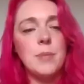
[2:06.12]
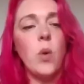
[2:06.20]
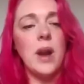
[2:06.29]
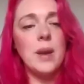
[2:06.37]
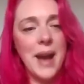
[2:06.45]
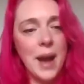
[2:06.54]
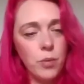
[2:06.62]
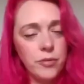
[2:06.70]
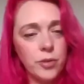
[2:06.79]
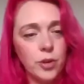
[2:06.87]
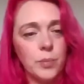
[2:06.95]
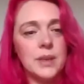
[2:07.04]
quite
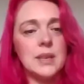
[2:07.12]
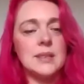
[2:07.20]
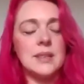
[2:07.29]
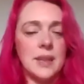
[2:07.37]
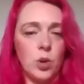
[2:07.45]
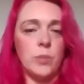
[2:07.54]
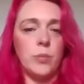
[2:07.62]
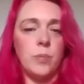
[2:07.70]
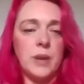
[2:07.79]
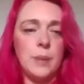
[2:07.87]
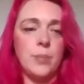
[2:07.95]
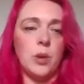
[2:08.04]
powerful, because I think more and more
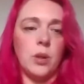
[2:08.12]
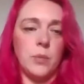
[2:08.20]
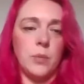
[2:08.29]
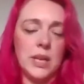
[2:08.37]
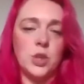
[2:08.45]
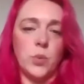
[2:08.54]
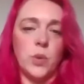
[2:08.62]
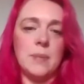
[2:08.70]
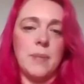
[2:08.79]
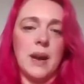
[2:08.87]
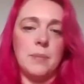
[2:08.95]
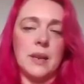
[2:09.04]
people week to
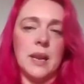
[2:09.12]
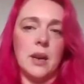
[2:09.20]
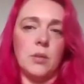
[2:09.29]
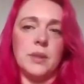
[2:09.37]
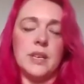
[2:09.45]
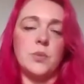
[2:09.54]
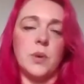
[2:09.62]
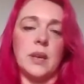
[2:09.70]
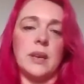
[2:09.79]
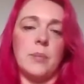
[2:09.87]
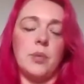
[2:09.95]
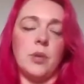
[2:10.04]
week might be like, oh, this
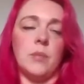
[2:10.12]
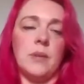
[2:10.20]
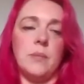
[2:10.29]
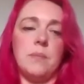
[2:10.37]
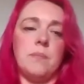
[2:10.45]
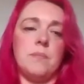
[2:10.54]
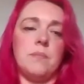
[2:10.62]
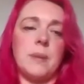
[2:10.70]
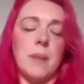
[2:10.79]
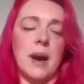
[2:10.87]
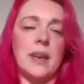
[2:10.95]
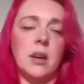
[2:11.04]
week I'll put my
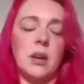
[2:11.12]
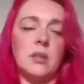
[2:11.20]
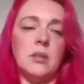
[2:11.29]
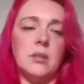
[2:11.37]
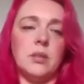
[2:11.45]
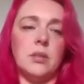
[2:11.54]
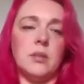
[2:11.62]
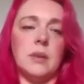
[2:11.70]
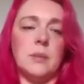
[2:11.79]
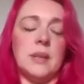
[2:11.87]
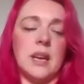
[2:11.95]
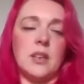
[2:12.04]
mic on, or
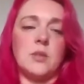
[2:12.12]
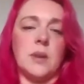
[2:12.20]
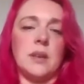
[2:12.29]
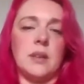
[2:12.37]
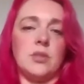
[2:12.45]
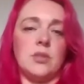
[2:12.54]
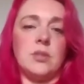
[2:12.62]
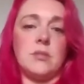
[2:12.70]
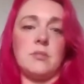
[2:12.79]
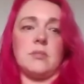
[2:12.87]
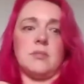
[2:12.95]
maybe next week I'll just